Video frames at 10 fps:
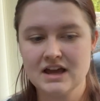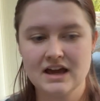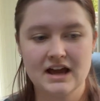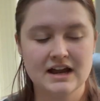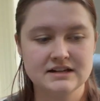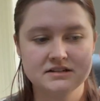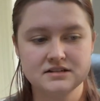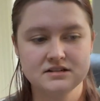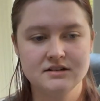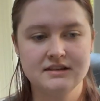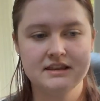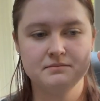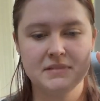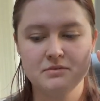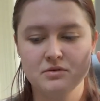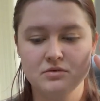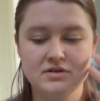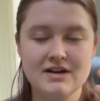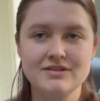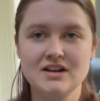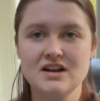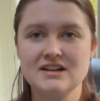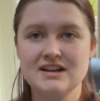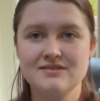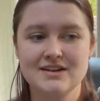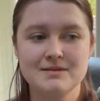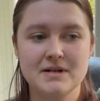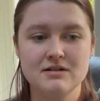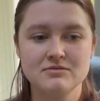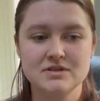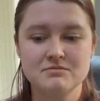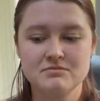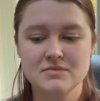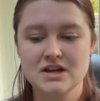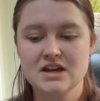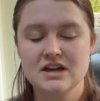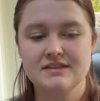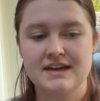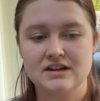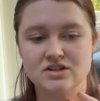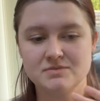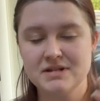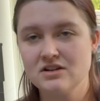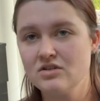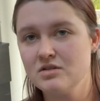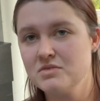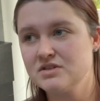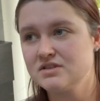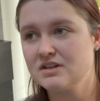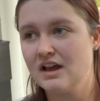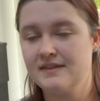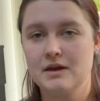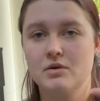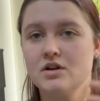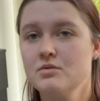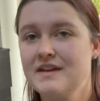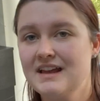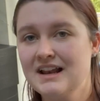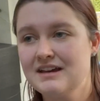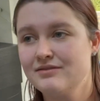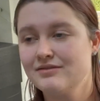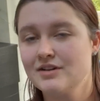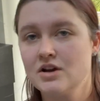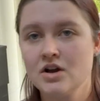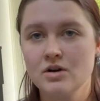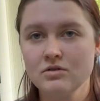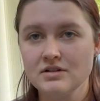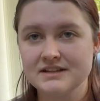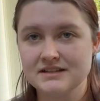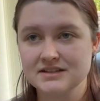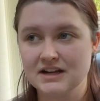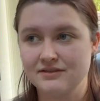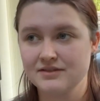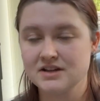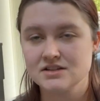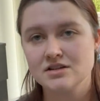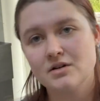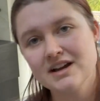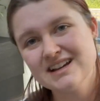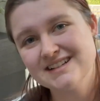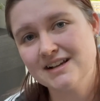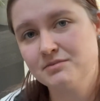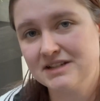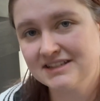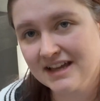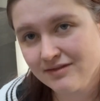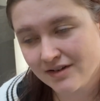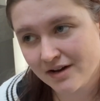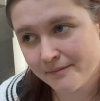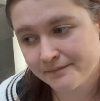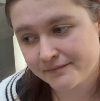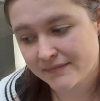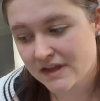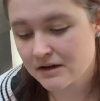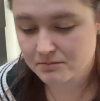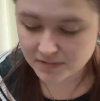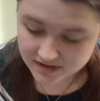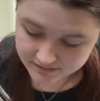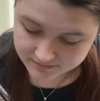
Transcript: and people will never learn anything about them. They could just be anonymous, they won't know where they live, all of this stuff. So I guess it could be safer, but